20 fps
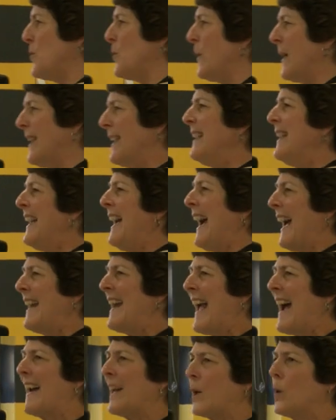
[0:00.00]
doing an
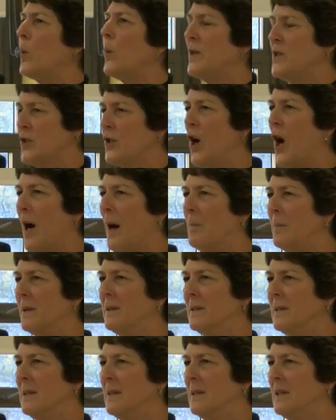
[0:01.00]
adequate job.
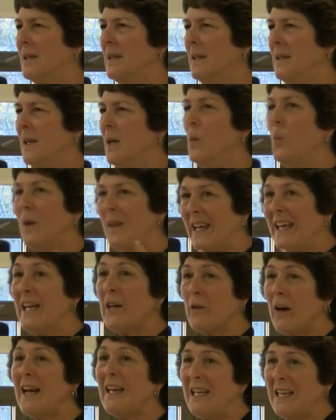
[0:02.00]
Well,
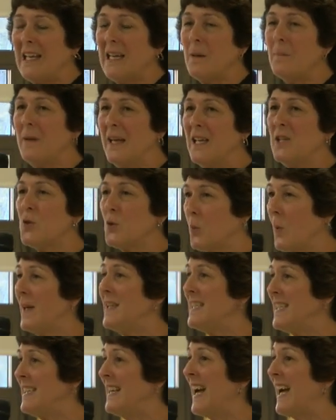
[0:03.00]
here I am in
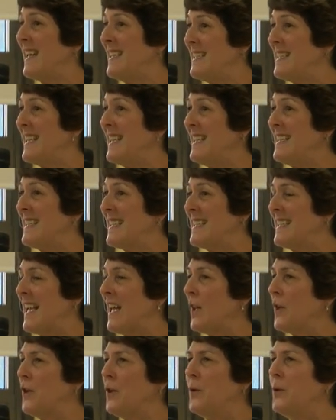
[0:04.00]
2019 to
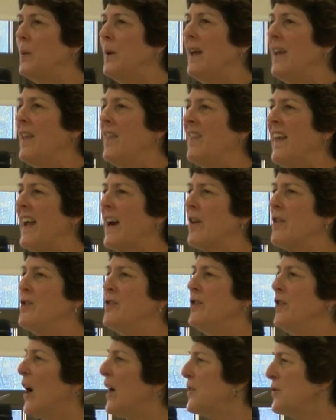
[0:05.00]
tell you they are
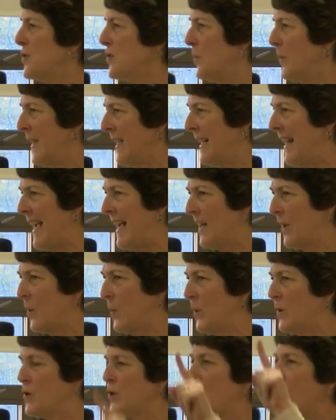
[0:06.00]
not doing an
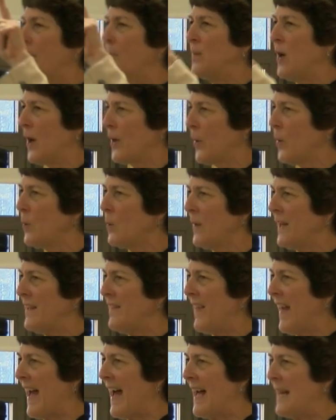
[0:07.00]
adequate job. Not
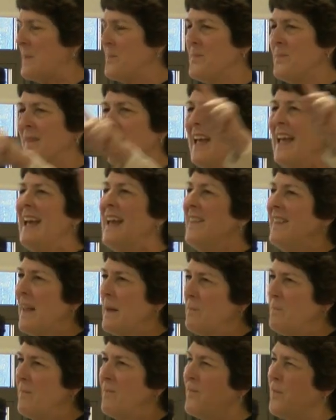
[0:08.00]
only that,
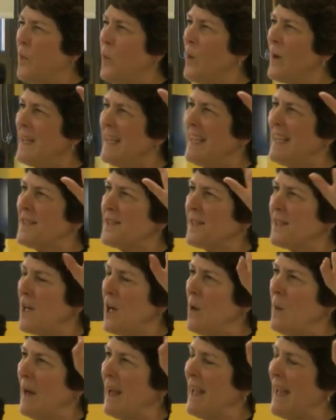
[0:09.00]
that four years
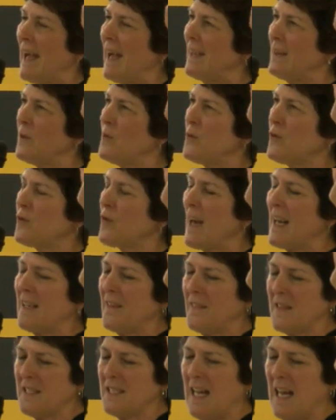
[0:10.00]
ago, I, I lose track
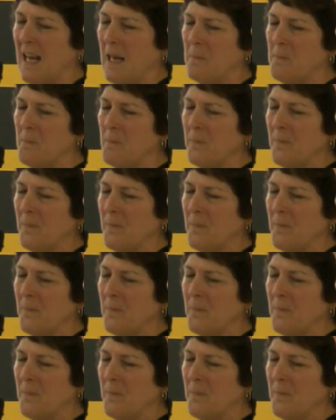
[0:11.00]
of the time,